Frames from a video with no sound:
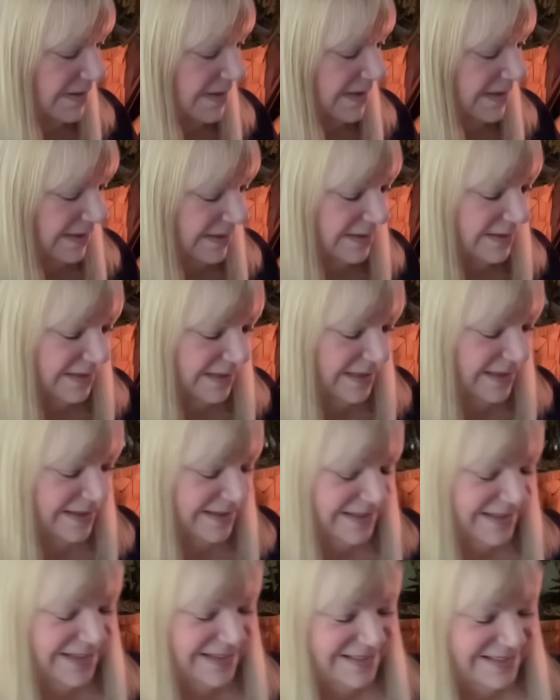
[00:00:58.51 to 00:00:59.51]

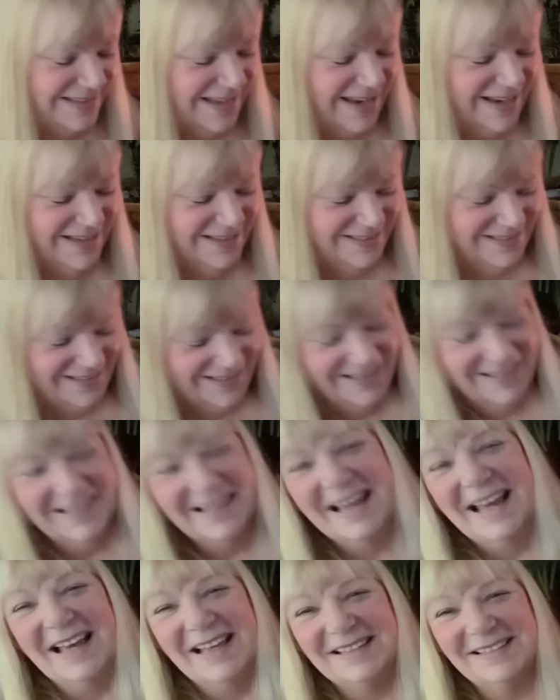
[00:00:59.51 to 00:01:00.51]
these days.
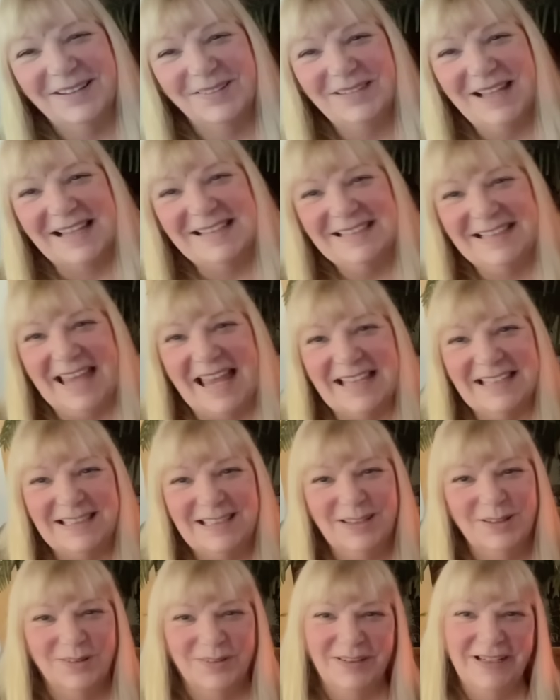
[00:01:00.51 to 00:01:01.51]
So let's get
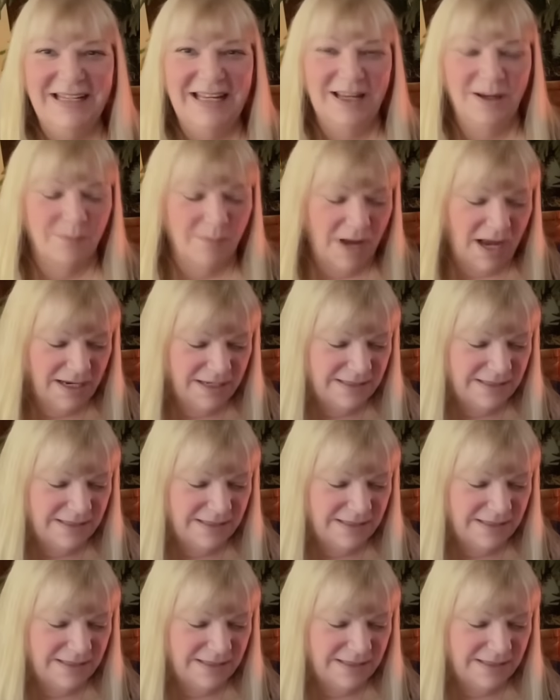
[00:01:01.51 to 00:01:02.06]
to your reading, my